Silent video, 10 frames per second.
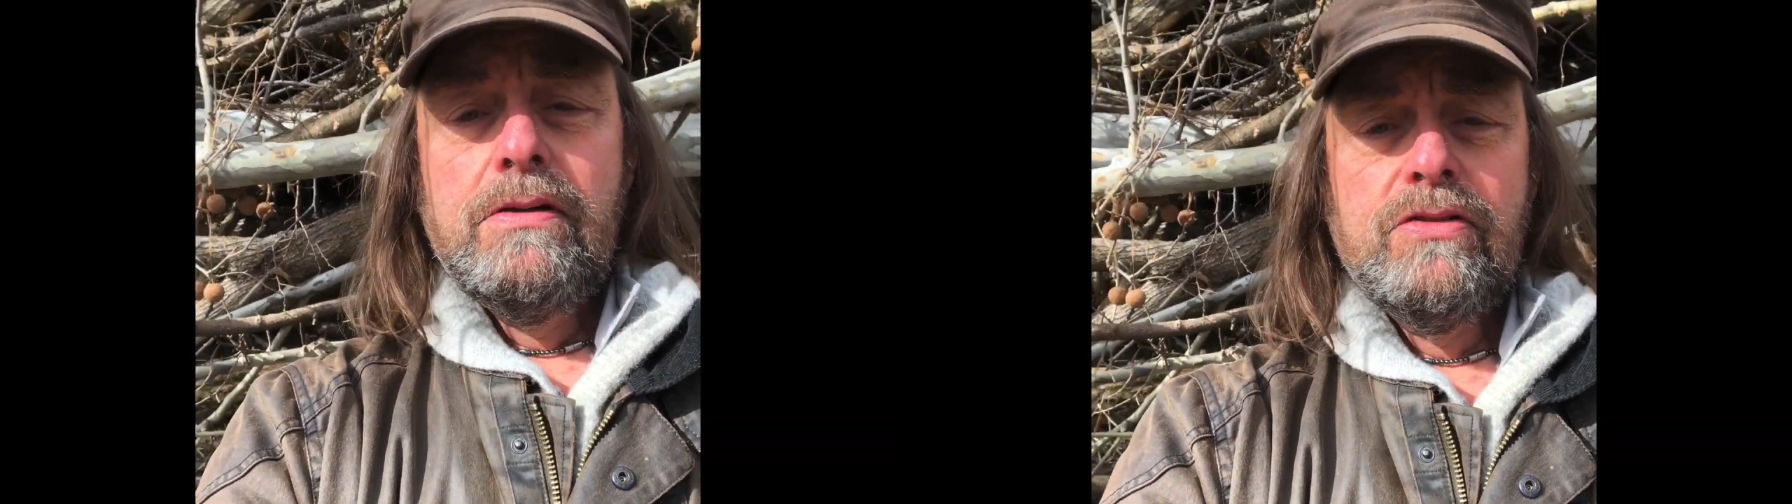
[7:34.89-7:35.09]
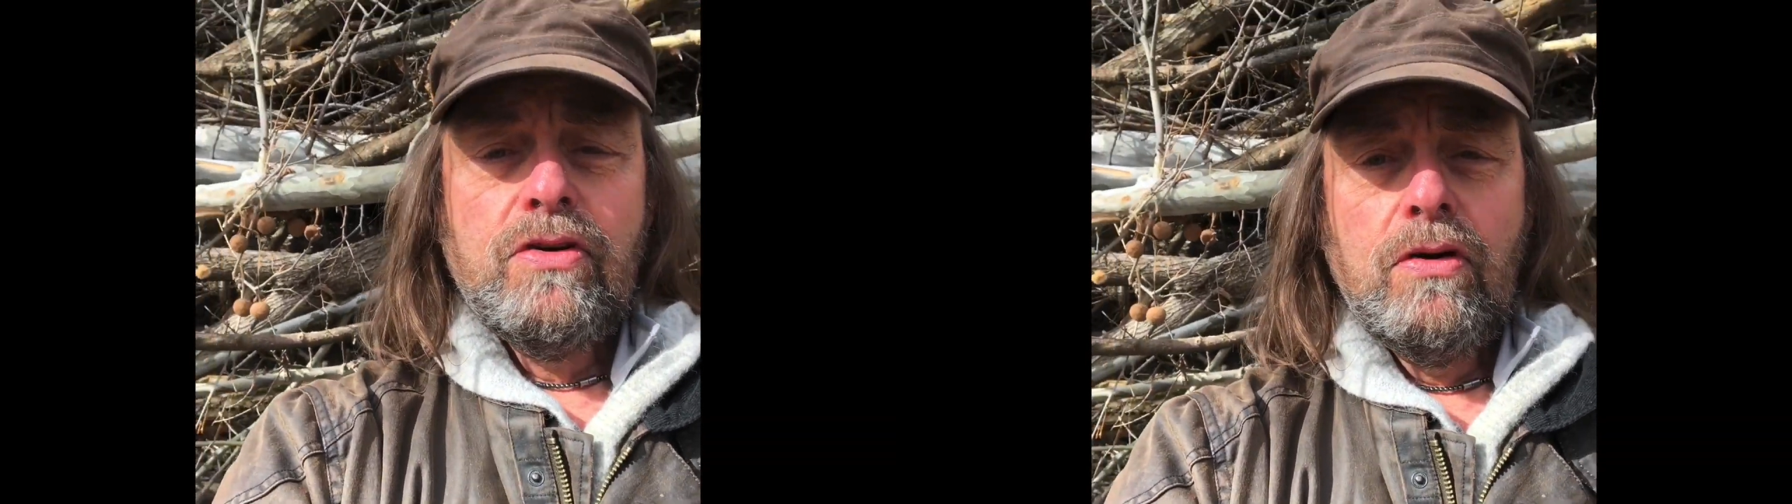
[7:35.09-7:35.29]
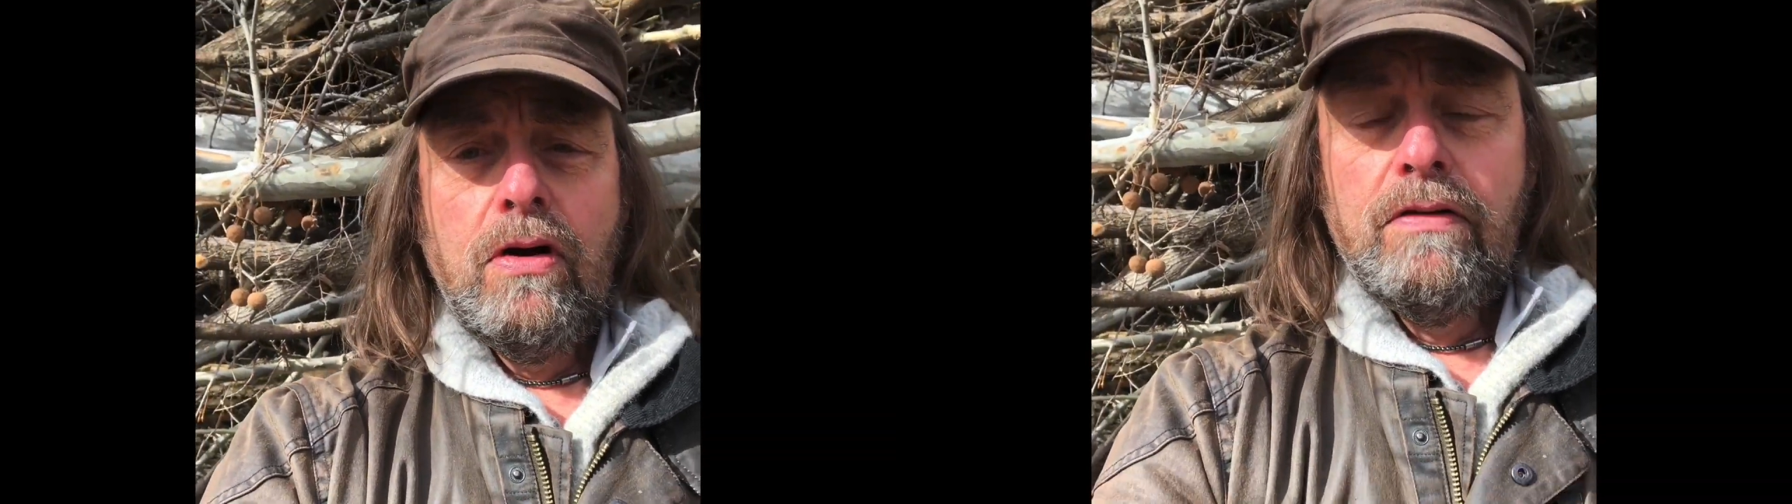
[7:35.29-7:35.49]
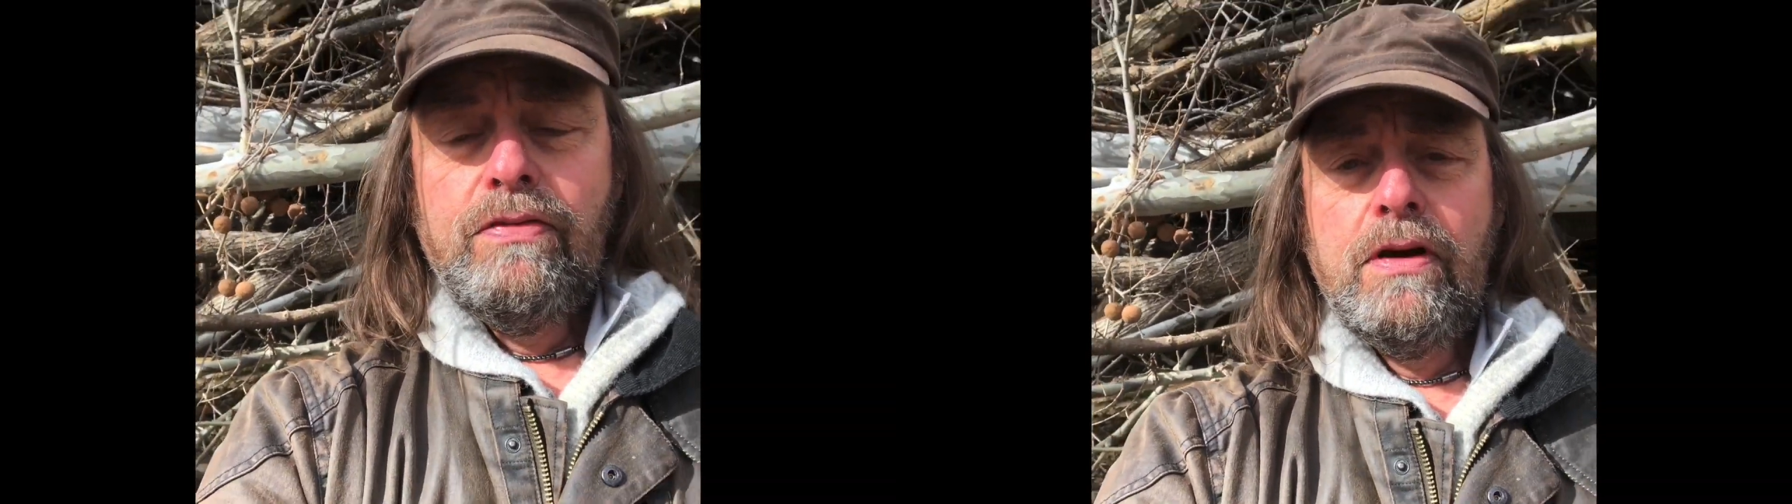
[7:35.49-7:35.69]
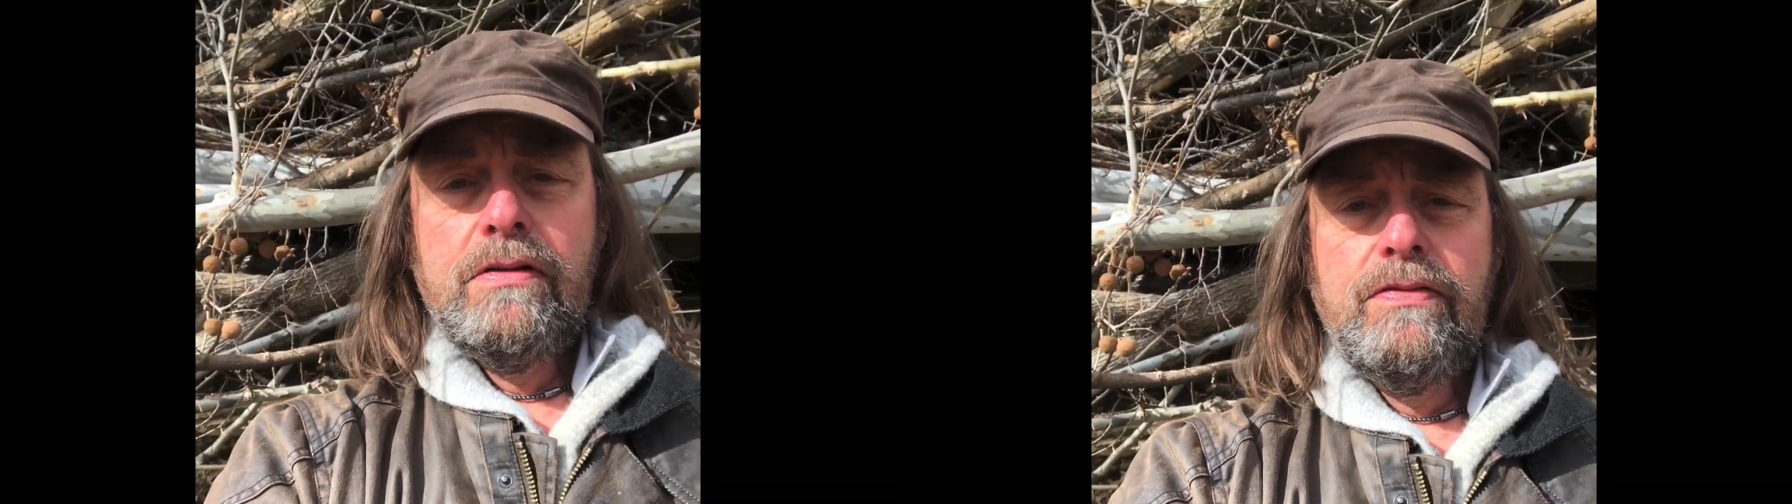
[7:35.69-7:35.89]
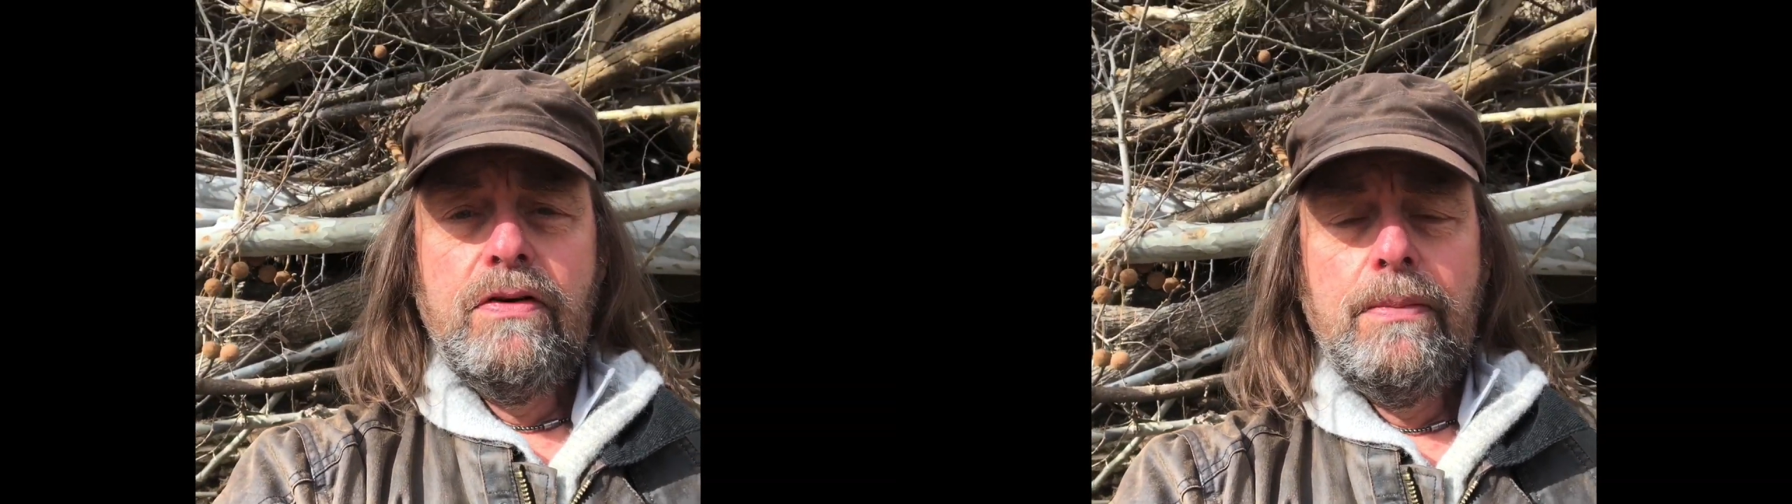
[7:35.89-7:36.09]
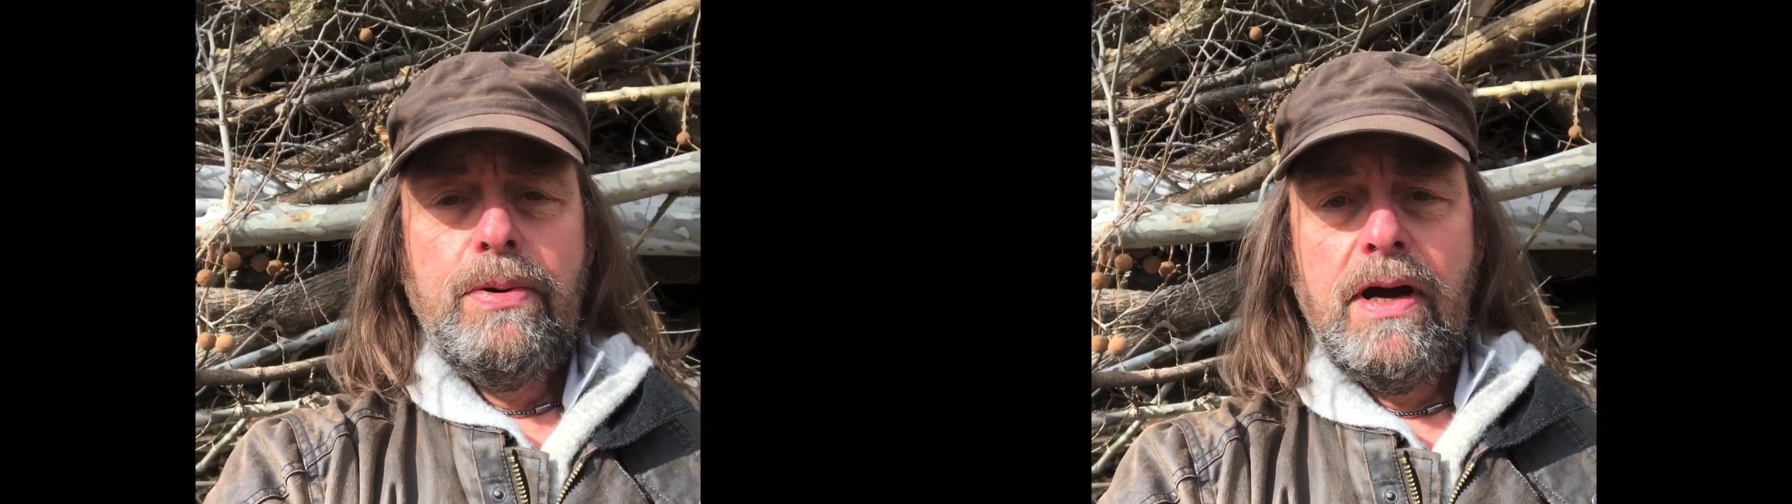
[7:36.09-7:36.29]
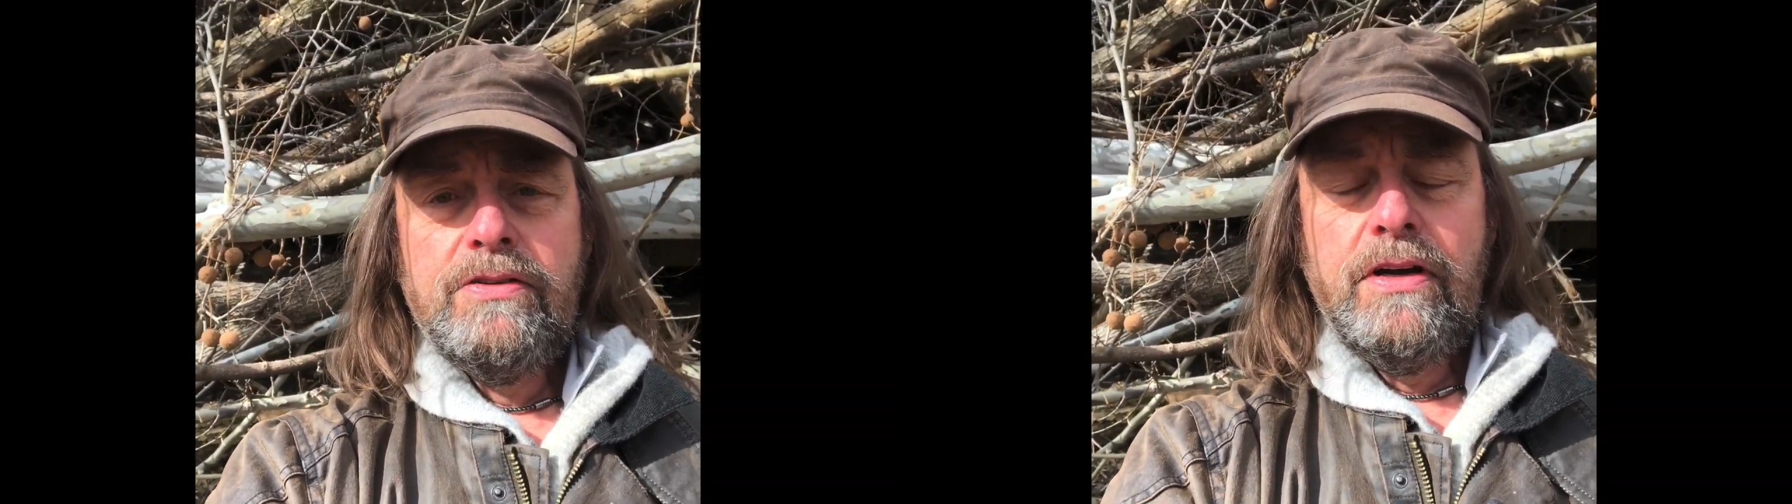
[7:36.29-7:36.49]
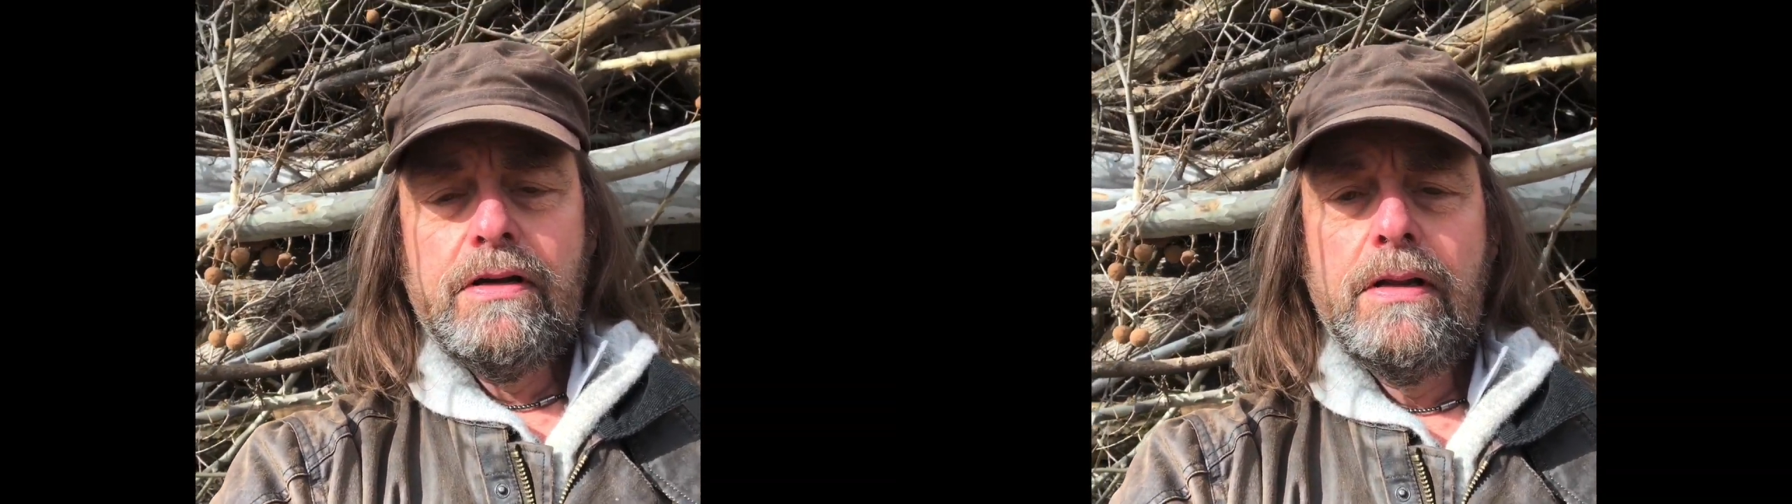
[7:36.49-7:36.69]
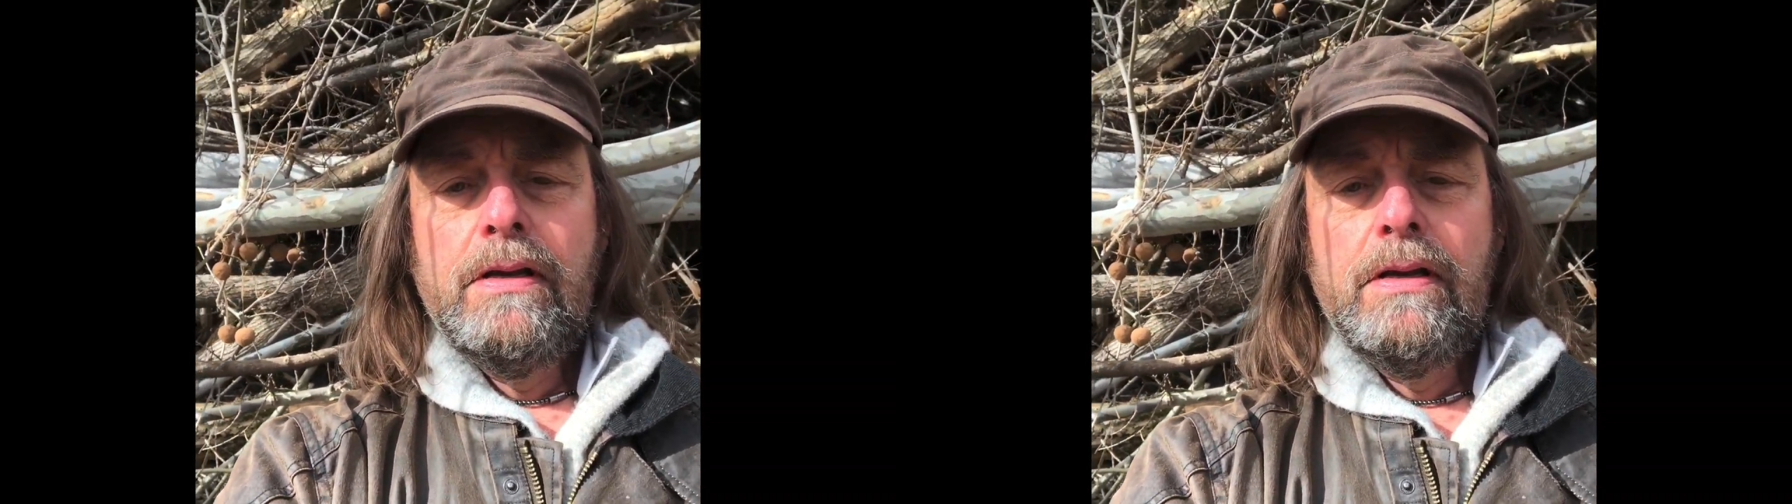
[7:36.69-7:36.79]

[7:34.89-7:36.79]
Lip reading: start off with for a project.